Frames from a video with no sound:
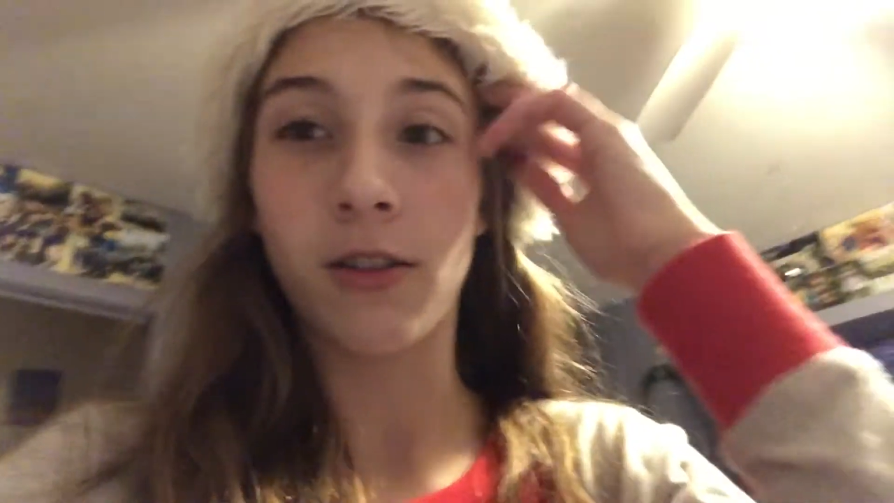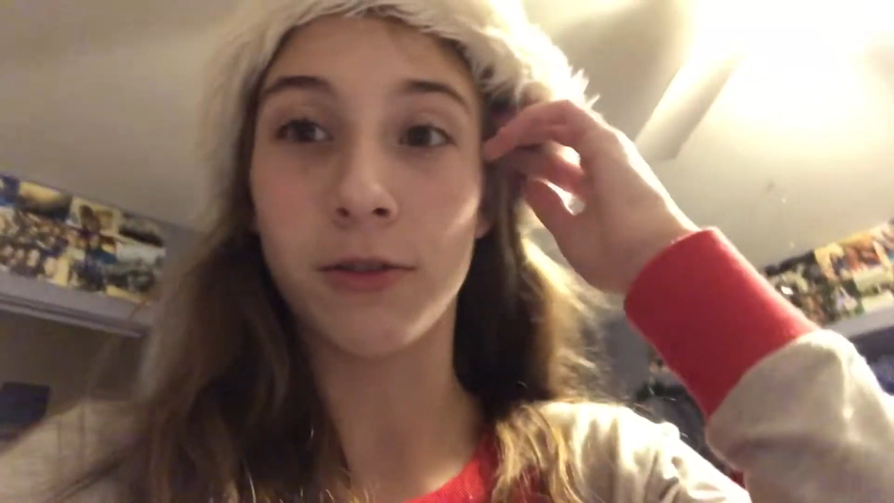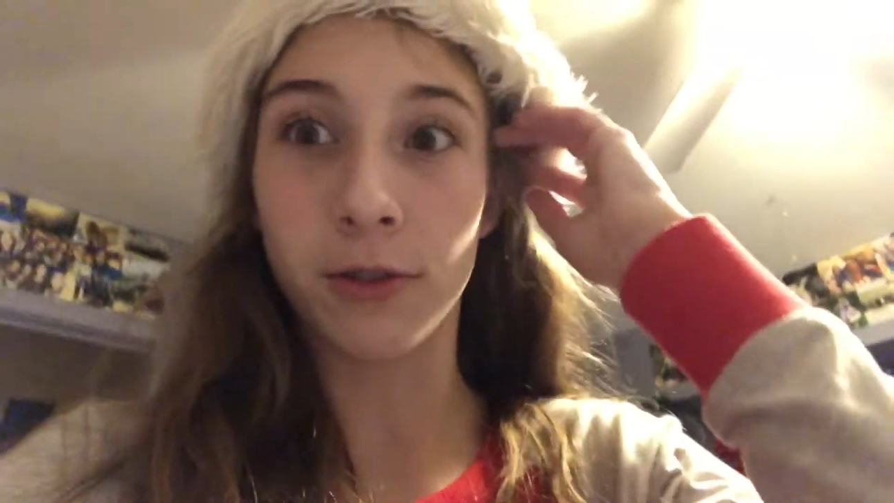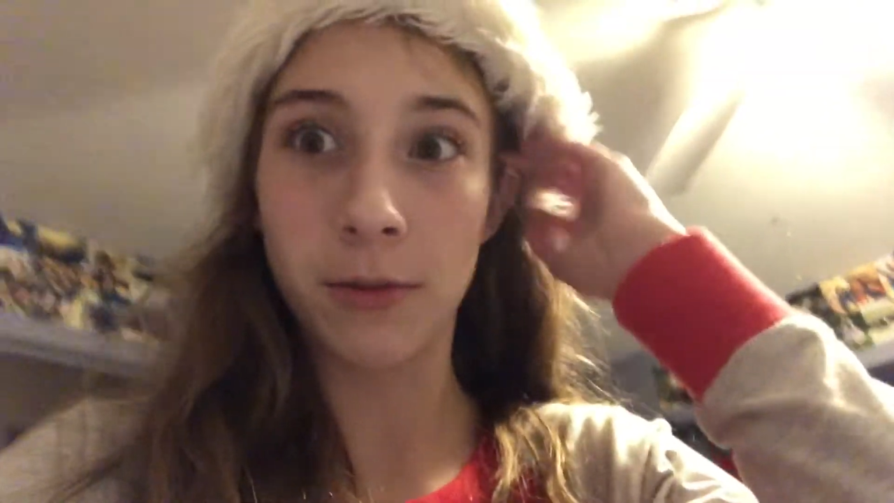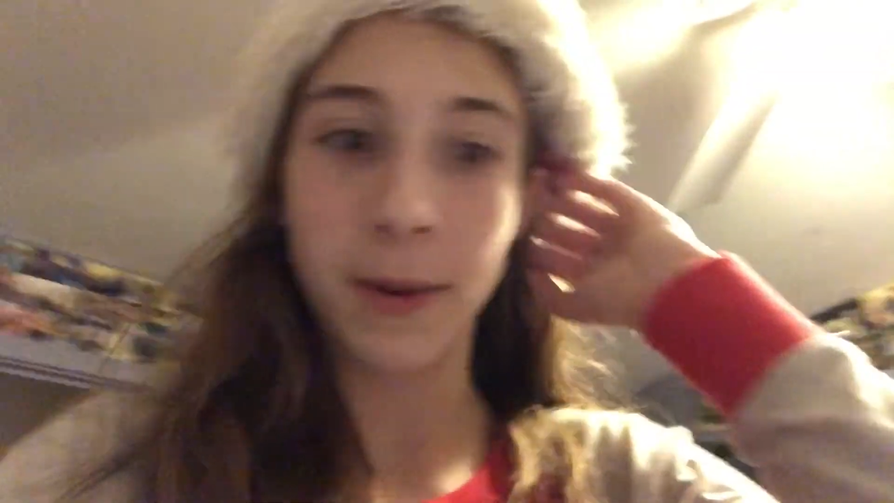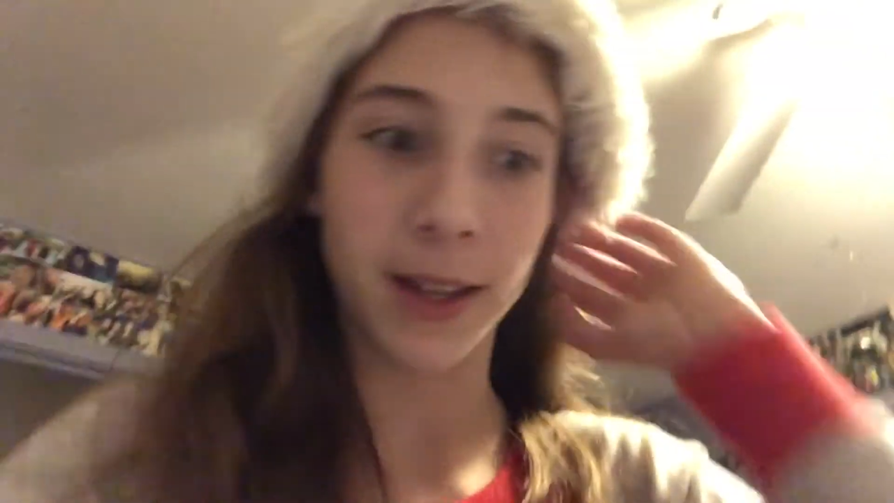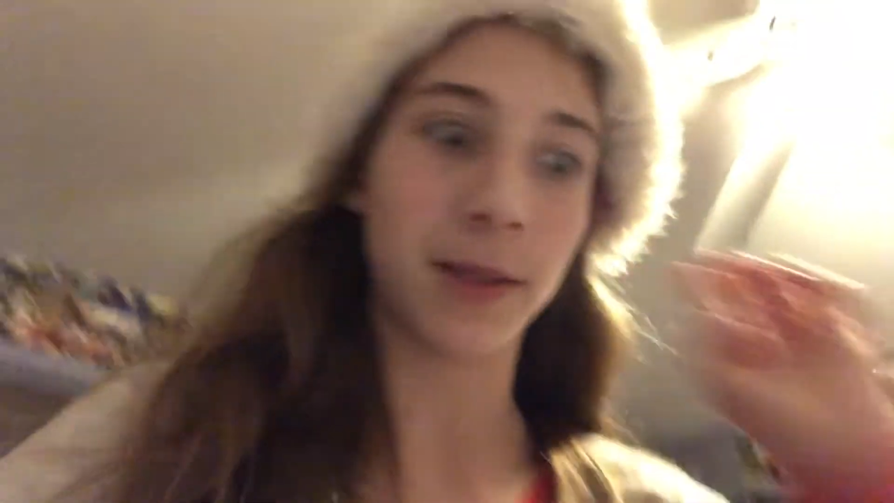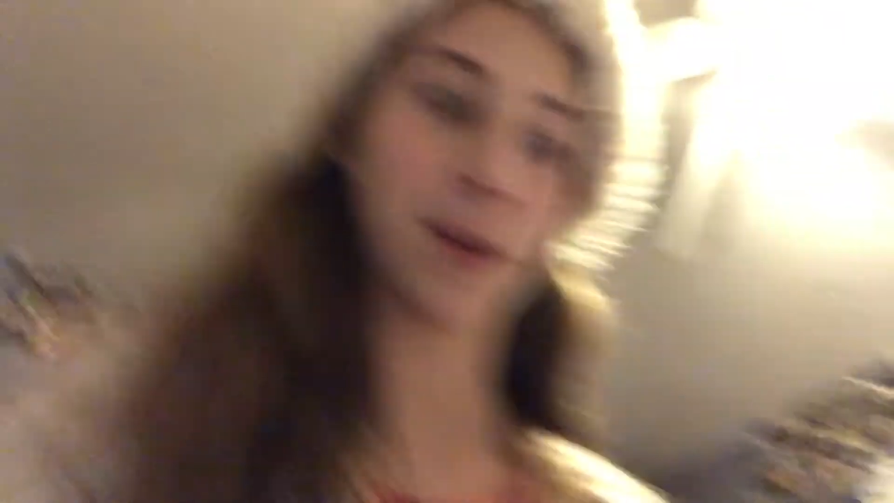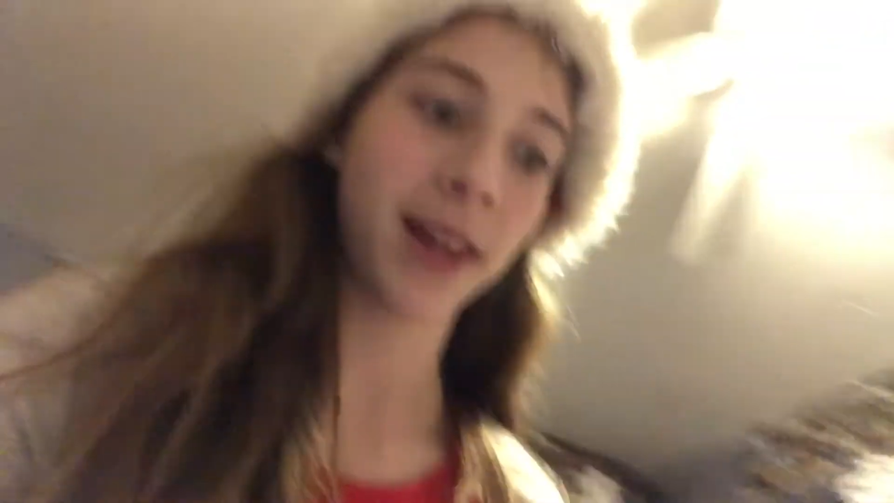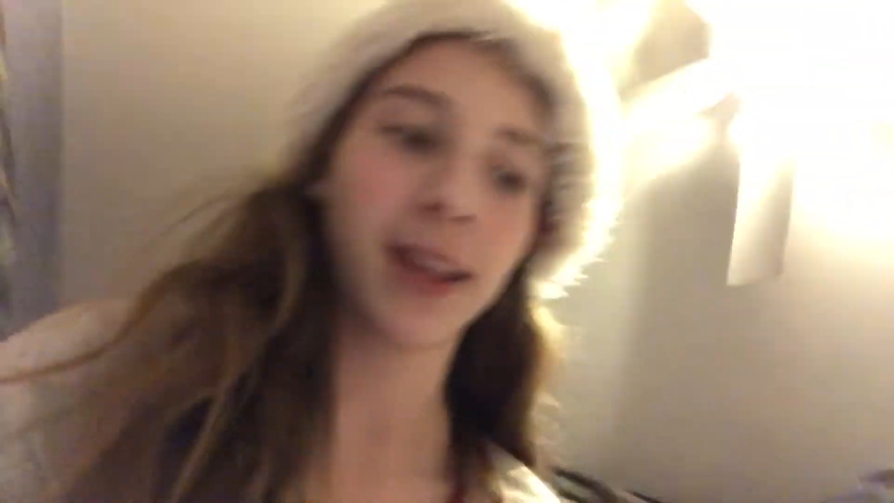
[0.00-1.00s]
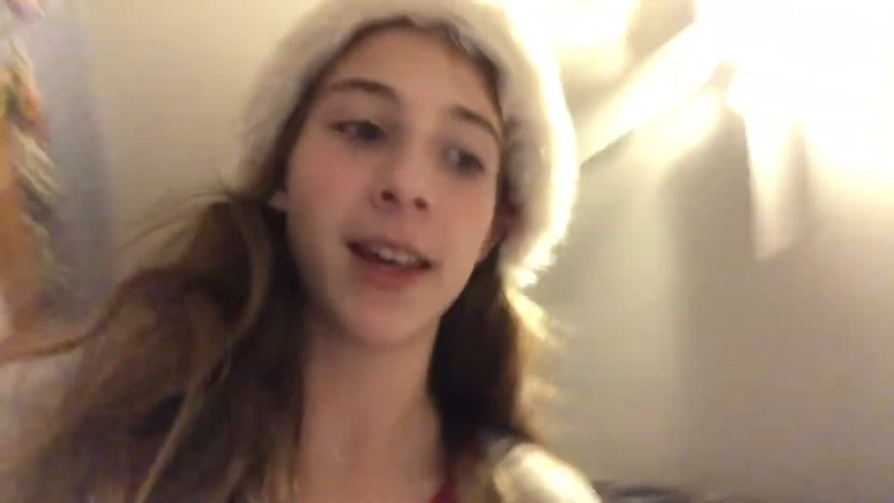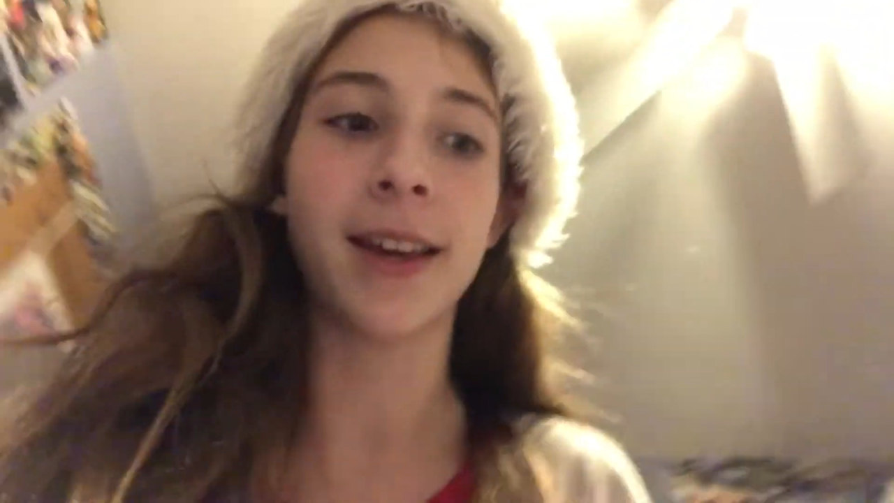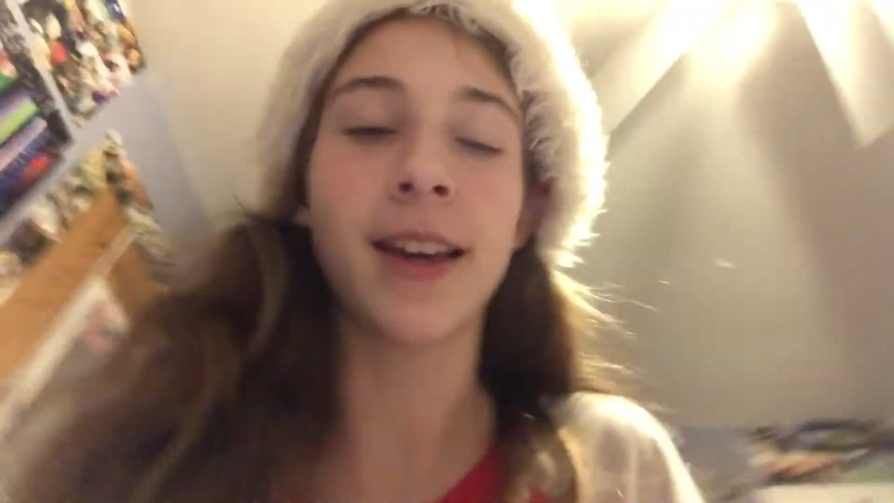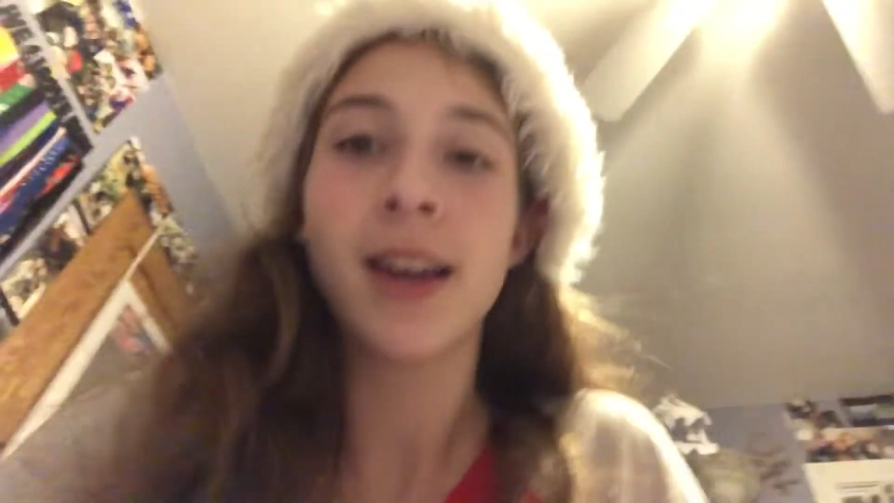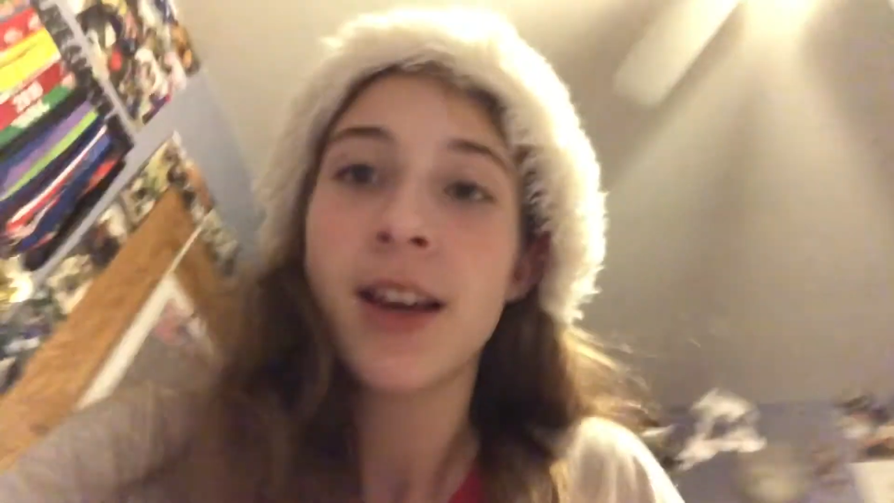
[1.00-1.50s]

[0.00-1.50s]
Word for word: group is making